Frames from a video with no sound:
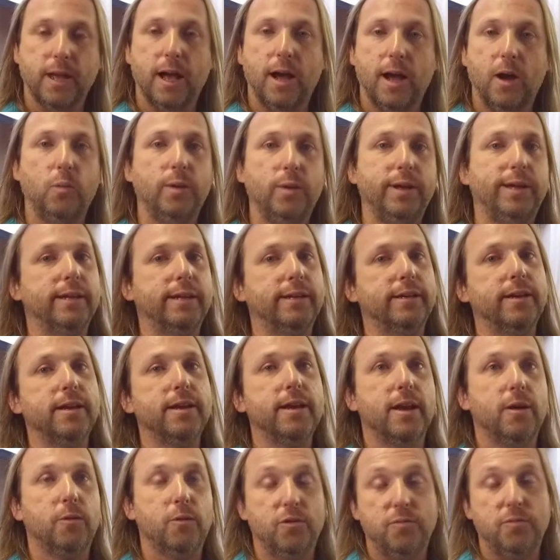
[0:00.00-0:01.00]
uh, we can,
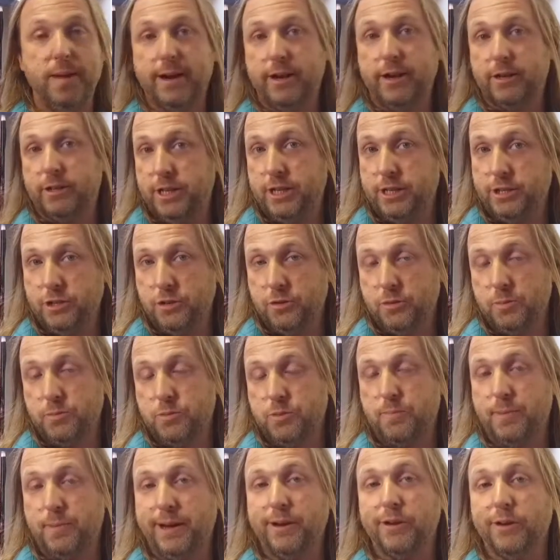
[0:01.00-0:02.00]
we've made our teaching rooms
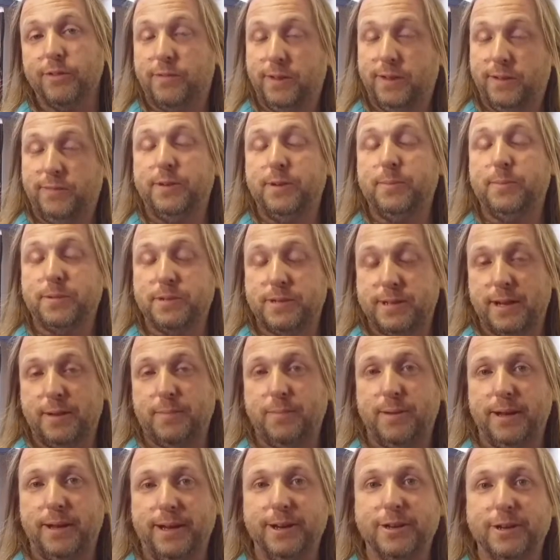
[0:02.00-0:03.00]
bigger, fifty percent
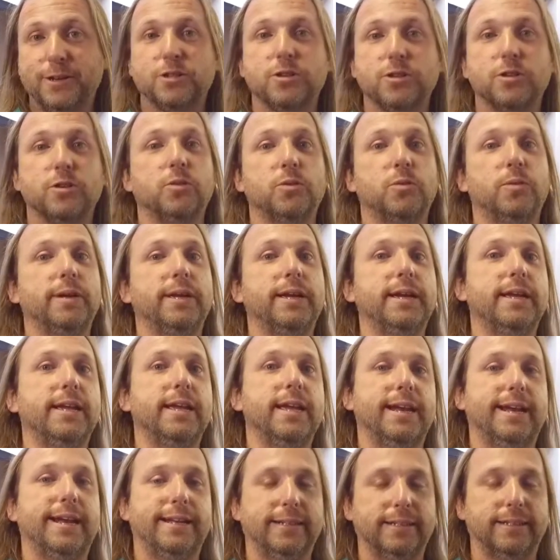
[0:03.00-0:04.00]
bigger, so that we can
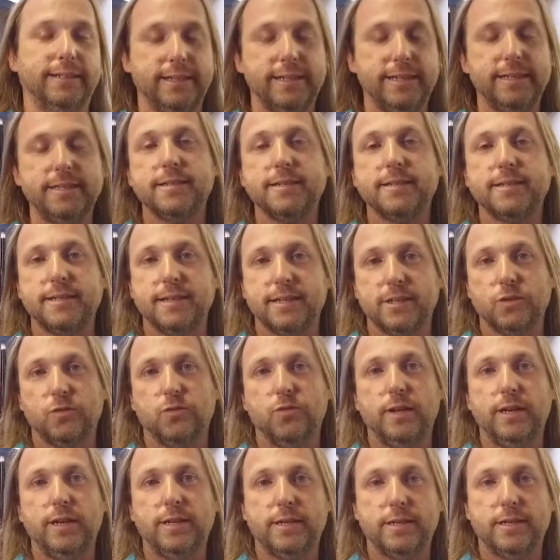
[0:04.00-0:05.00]
get at least six
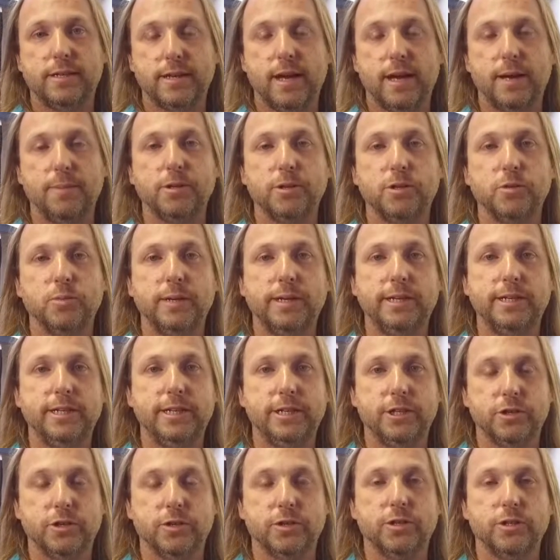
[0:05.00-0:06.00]
feet uh, between
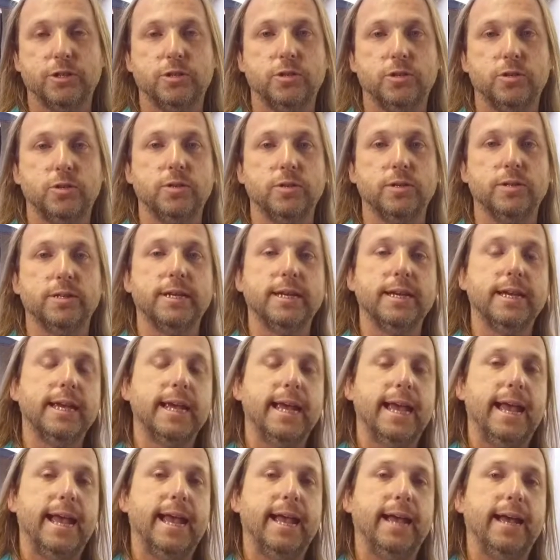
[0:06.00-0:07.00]
teacher and student.
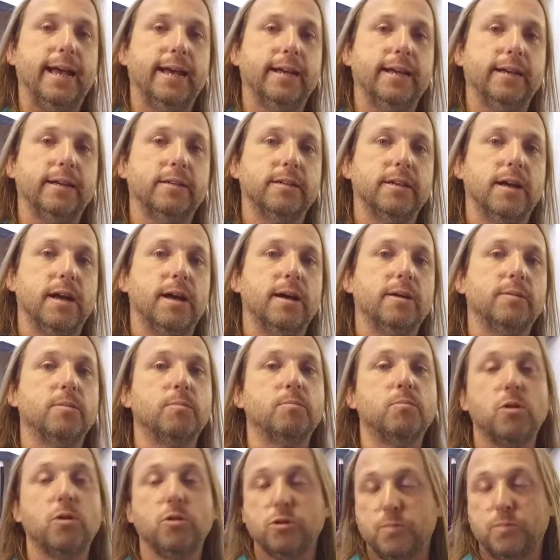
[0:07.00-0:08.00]
And uh,
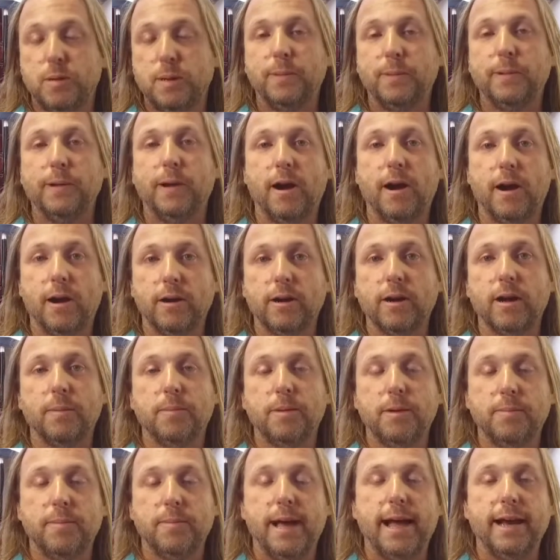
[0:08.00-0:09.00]
most people are
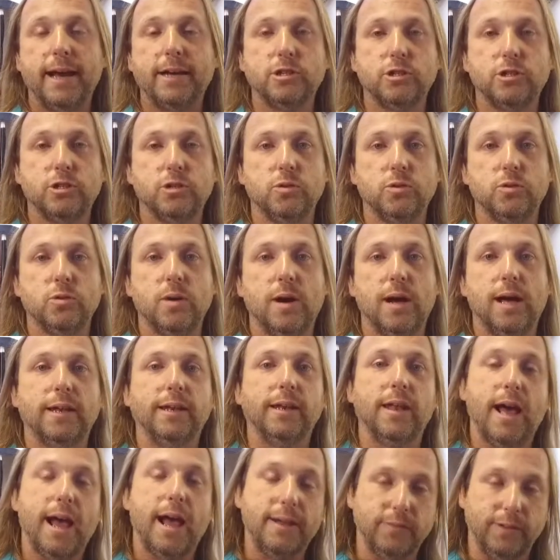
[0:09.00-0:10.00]
coming back to uh,
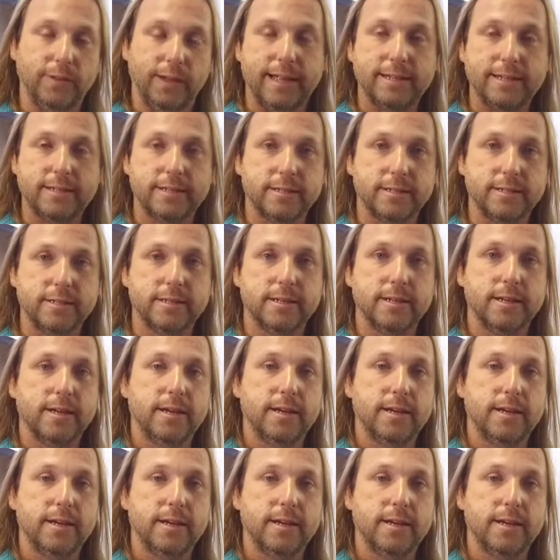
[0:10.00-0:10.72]
live lessons.